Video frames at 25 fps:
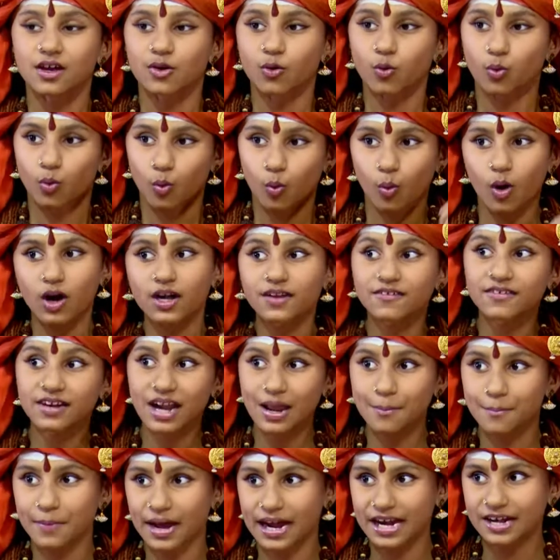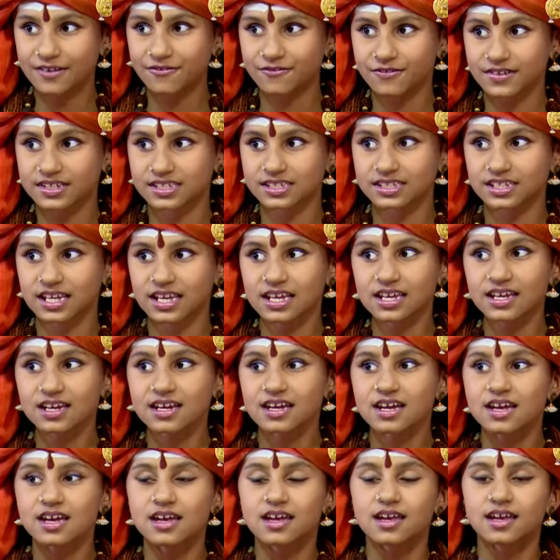whatever I'm manifesting,
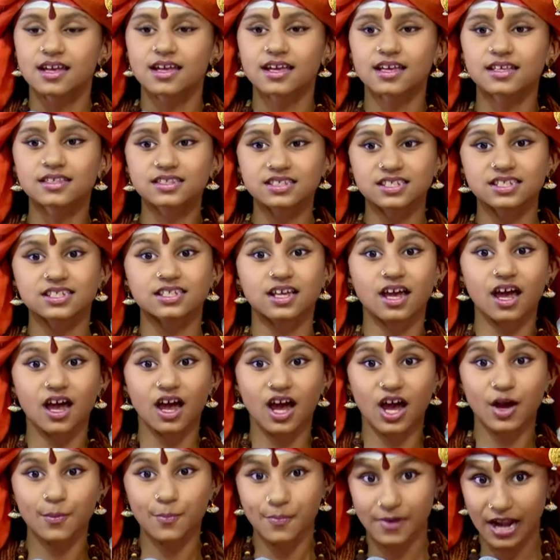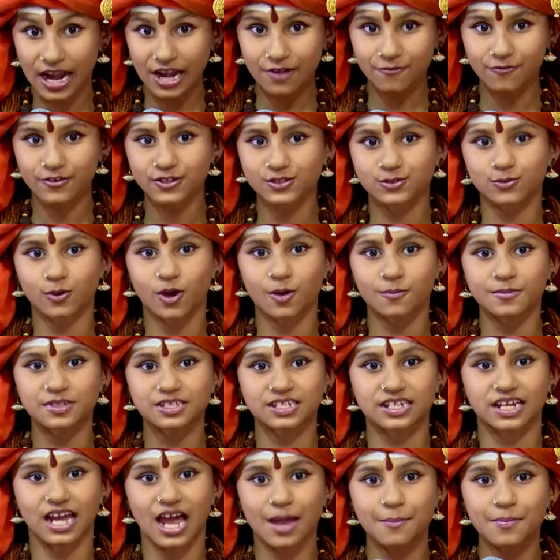it's a pride for
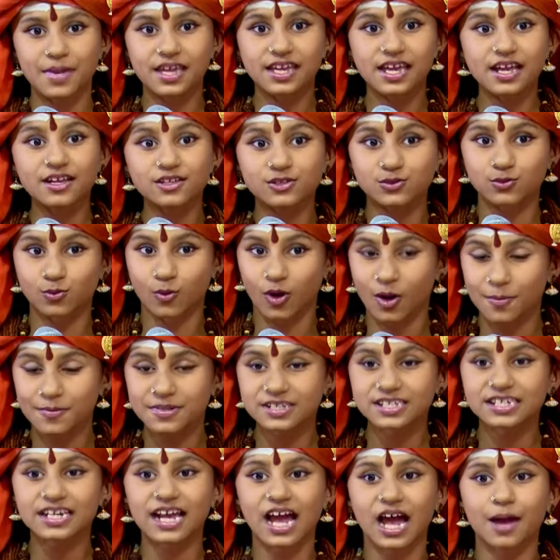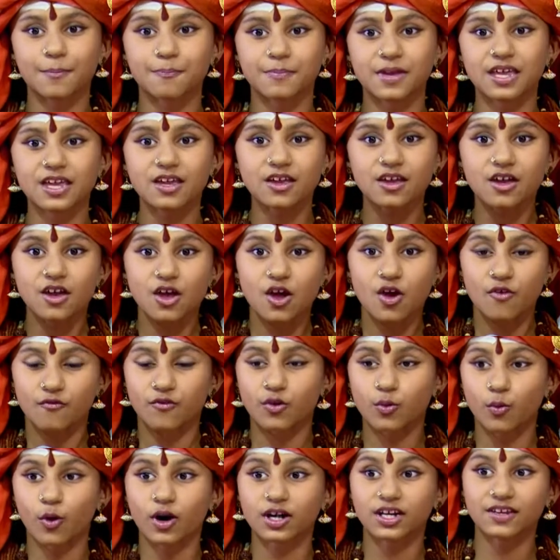Swamiji. I'm making Swamiji happy for
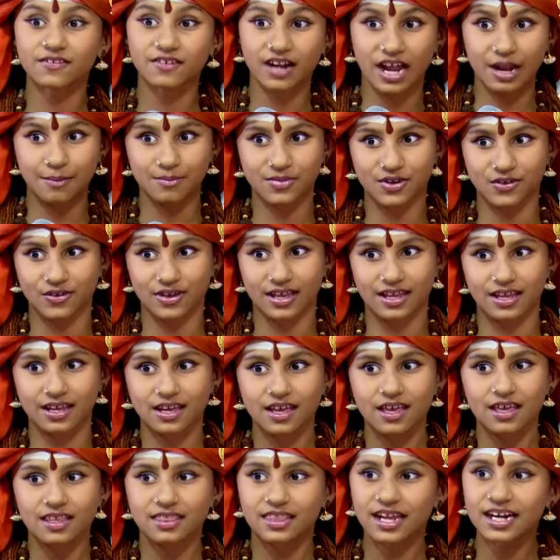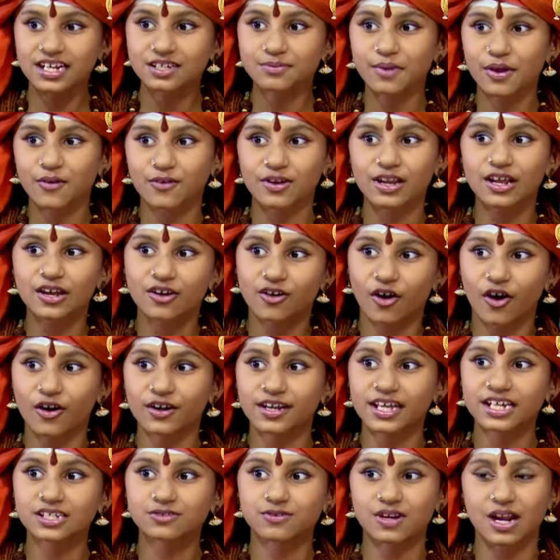whatever I'm doing. That is my only
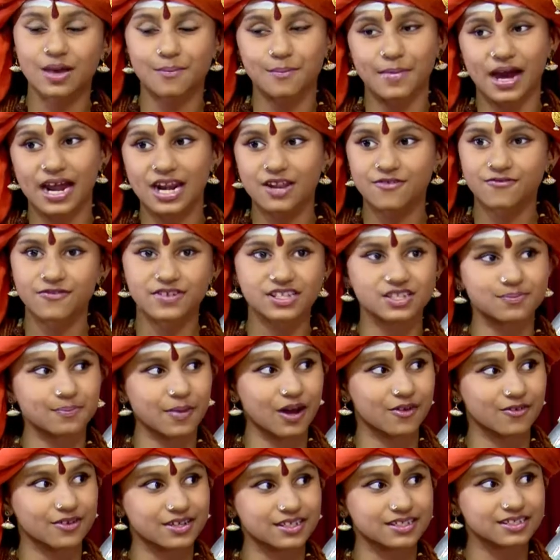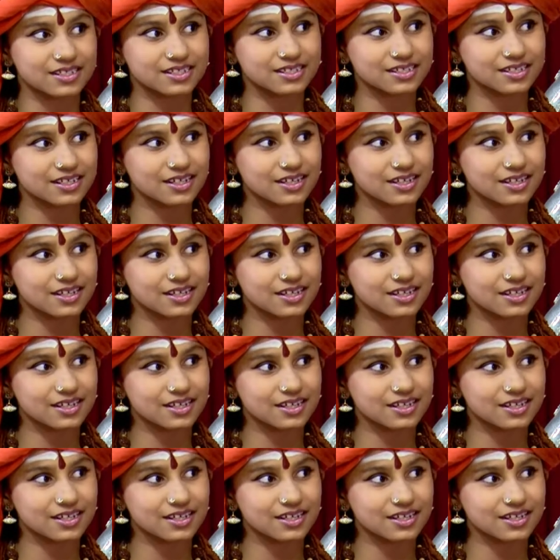context when I manifest powers.